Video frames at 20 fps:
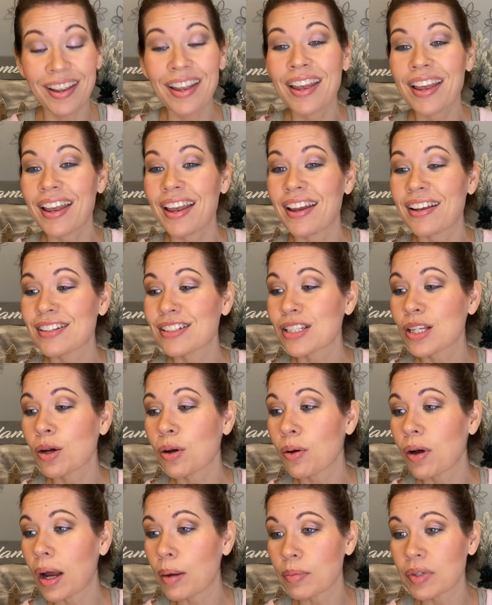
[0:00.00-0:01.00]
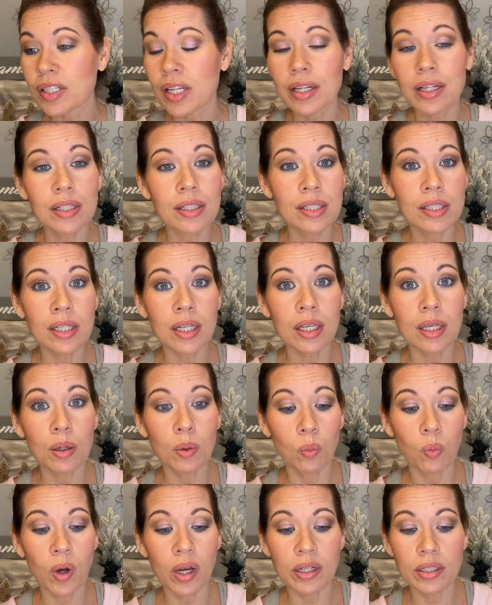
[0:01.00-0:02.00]
And so I'm excited to see
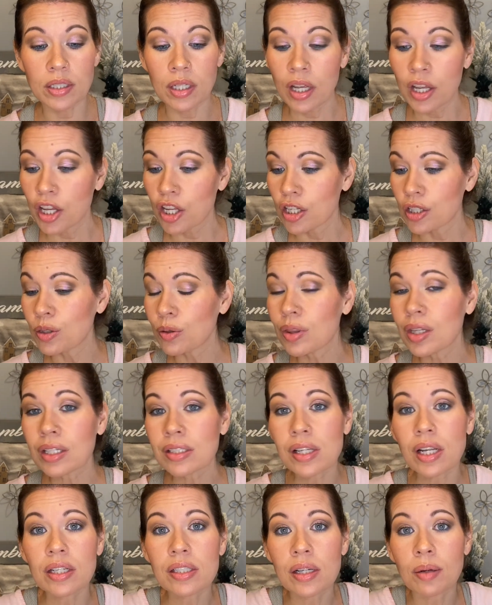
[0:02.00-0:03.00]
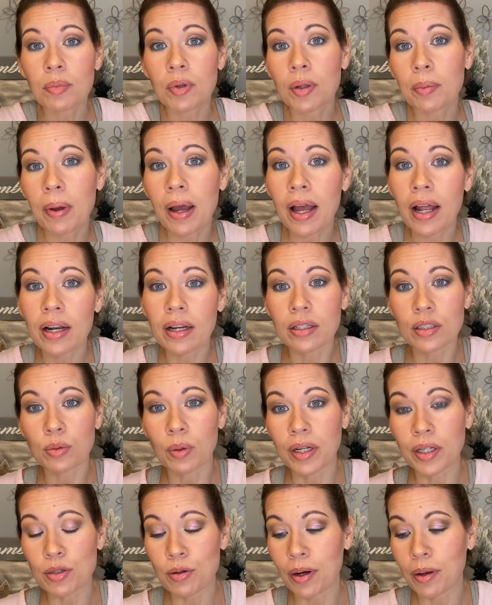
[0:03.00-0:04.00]
what new things I stumble upon in
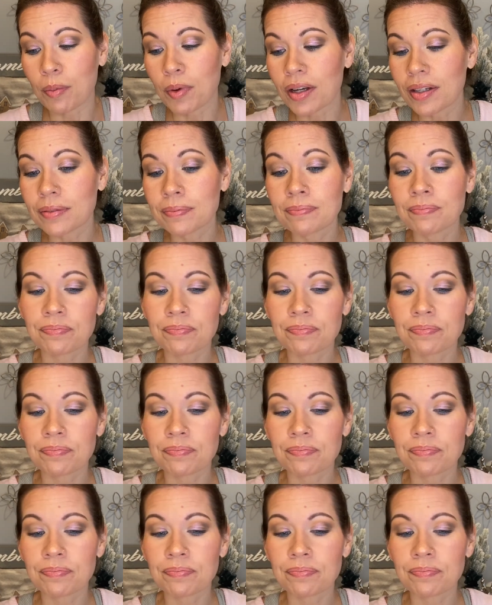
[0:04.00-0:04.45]
2021.